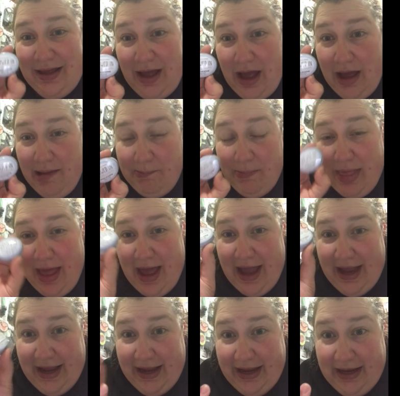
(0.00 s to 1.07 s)

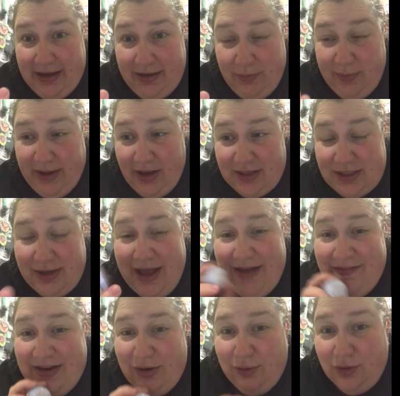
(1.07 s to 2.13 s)
We also
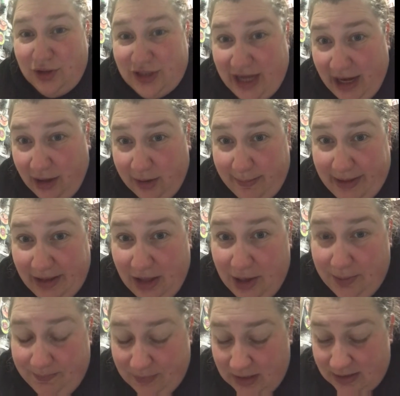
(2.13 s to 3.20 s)
have an orange
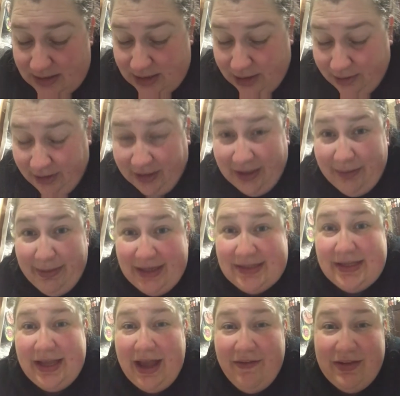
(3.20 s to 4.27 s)
caramello, so you're going to
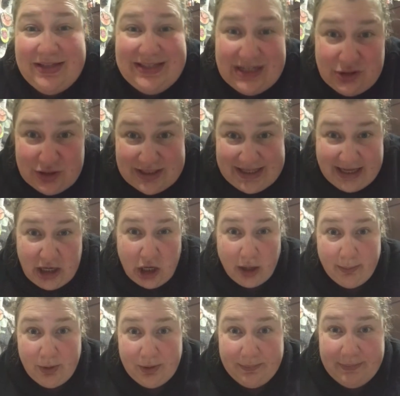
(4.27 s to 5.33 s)
basically have a citrusy
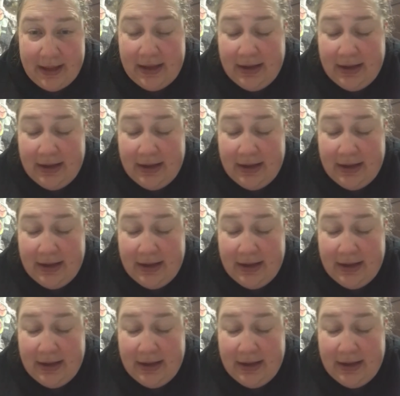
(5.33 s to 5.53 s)
caramel